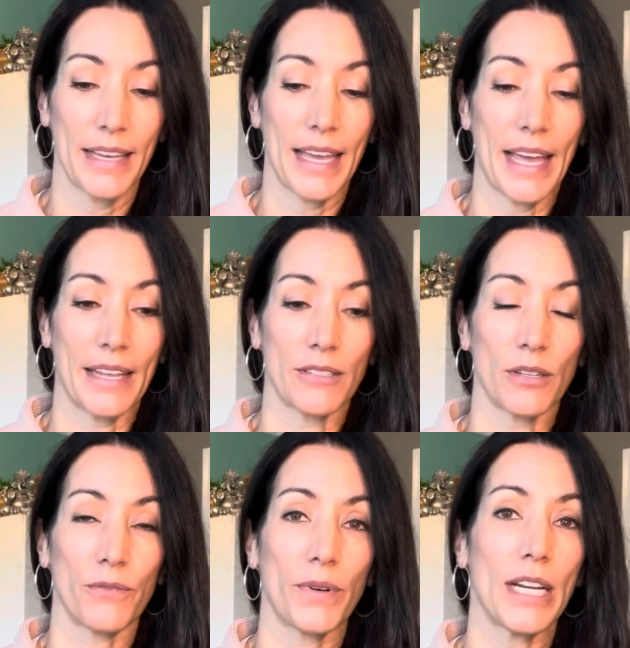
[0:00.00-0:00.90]
And so
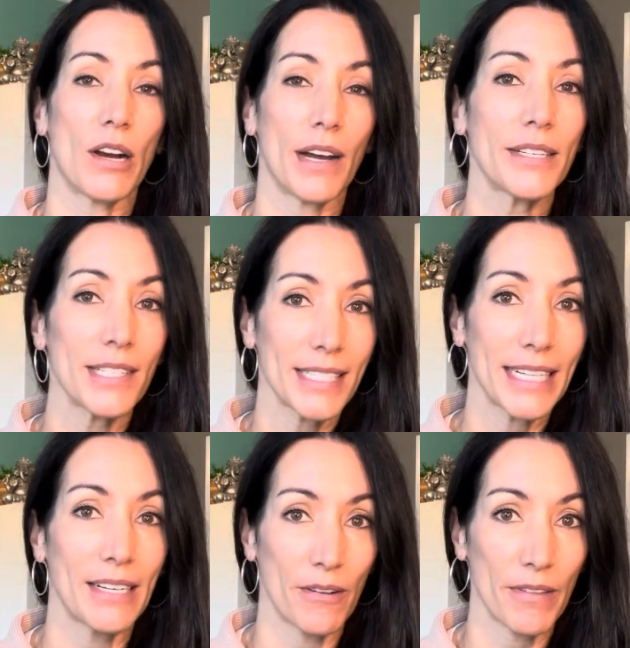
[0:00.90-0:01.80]
if we
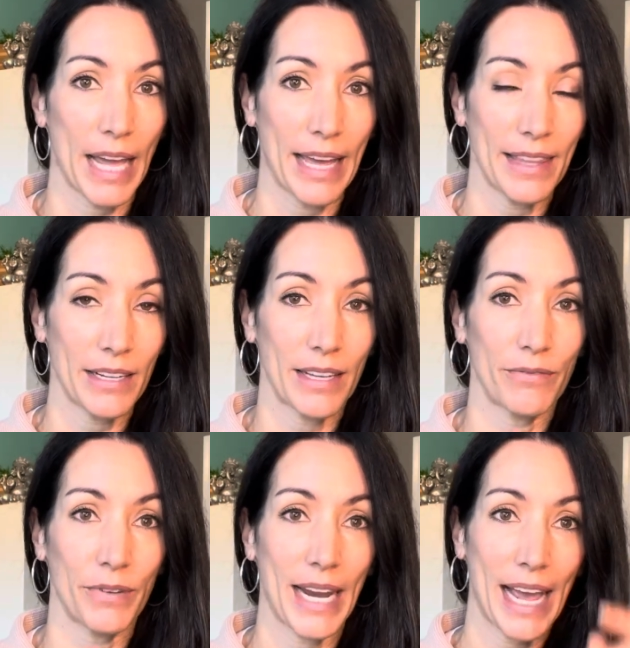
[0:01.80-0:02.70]
consciously know that, like
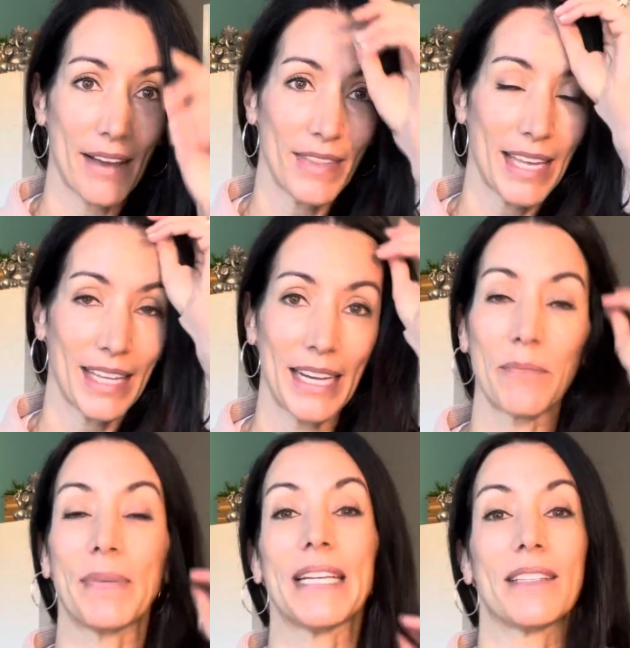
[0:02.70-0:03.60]
if we have that like a
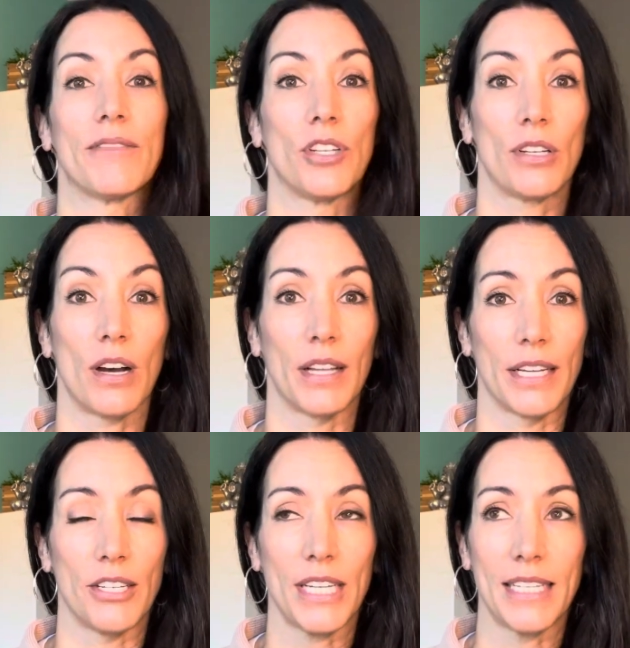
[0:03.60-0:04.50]
piece of
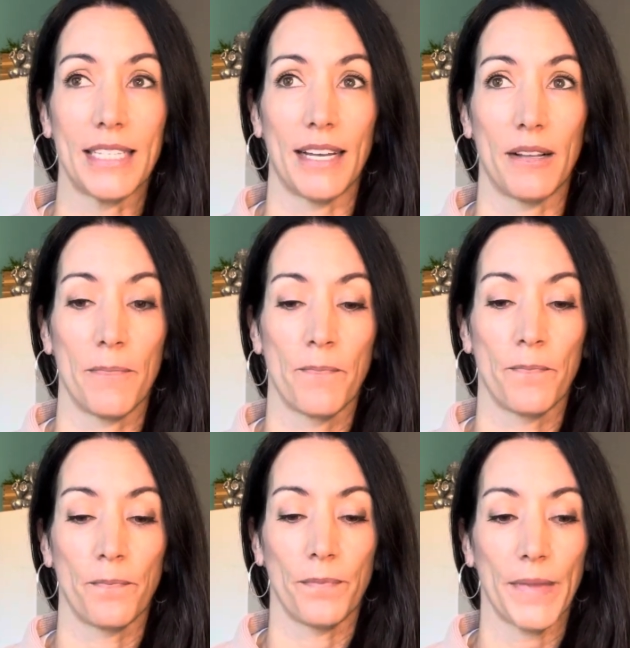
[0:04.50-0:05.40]
knowledge, intel,
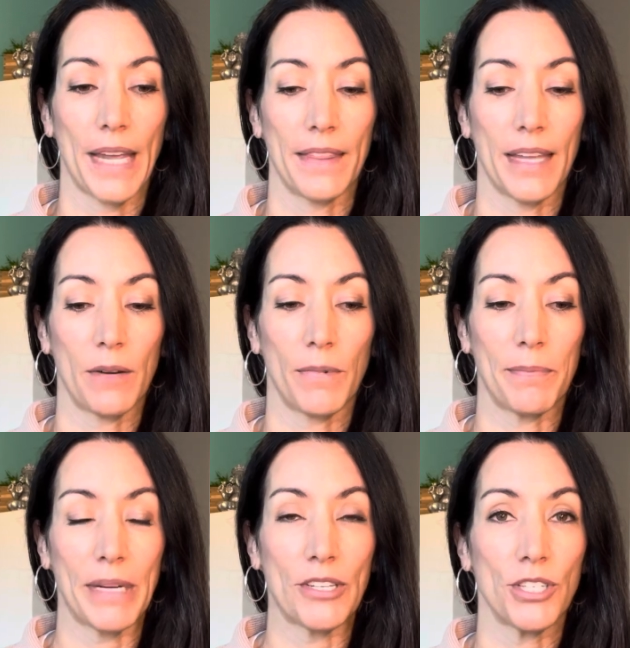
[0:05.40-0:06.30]
and then we'd
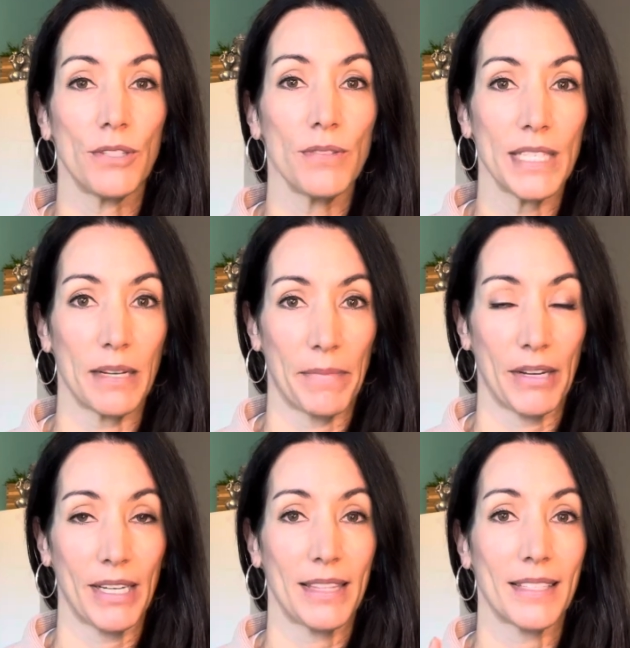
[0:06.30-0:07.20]
be choosy
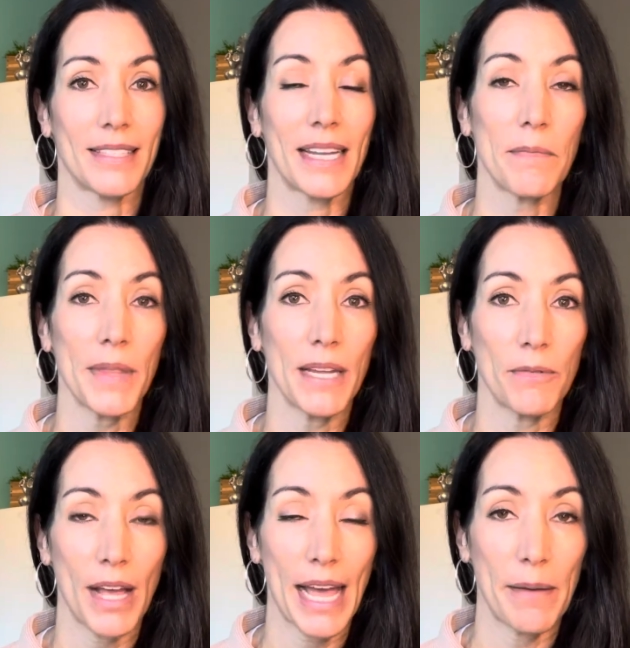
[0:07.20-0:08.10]
about it, the same thing will
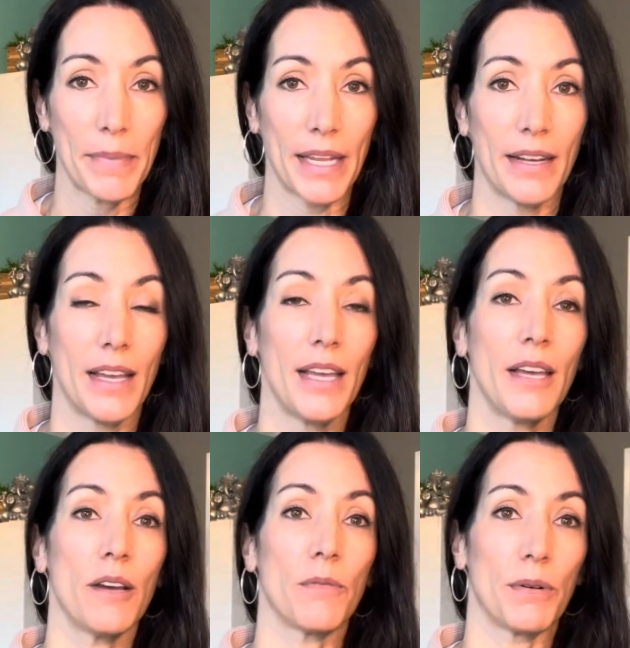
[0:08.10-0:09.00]
happen
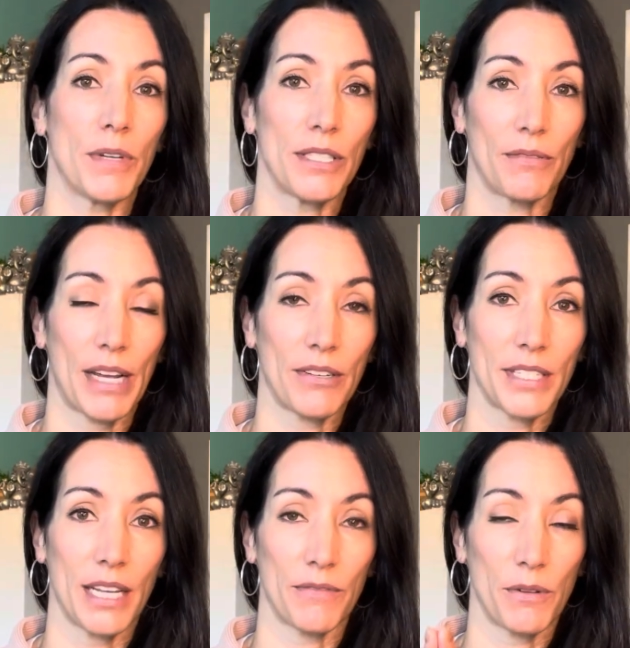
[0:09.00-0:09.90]
when we surround
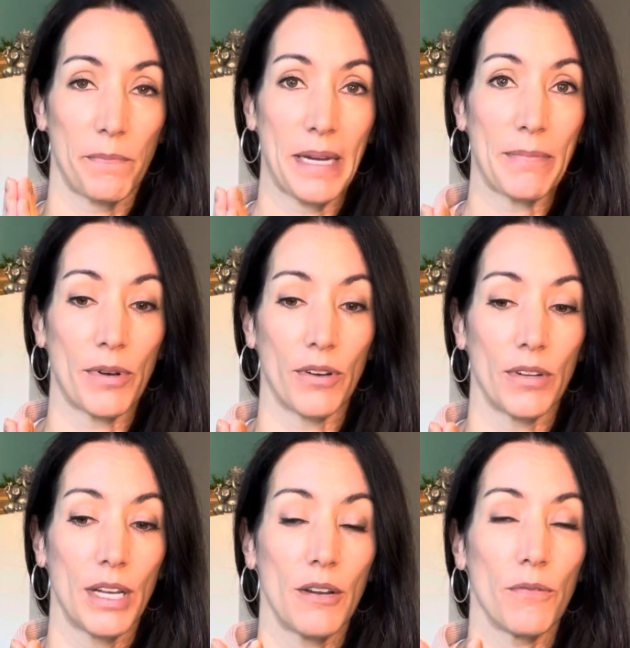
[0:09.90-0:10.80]
ourselves with people
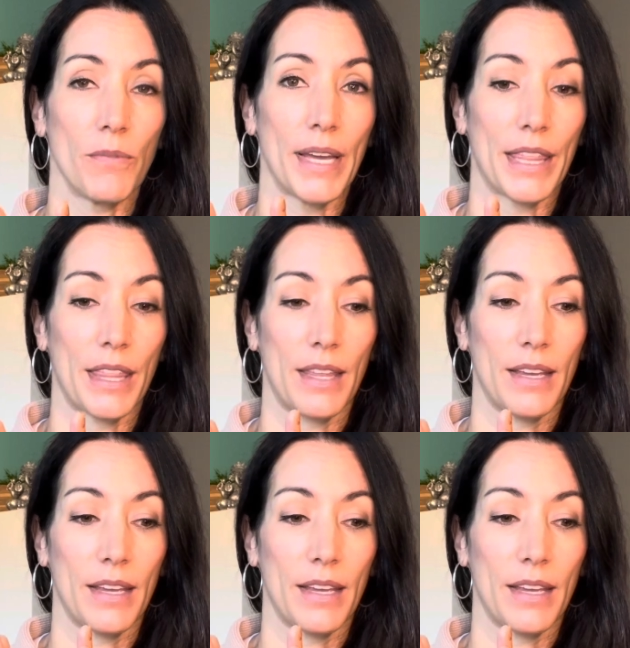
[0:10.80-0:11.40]
with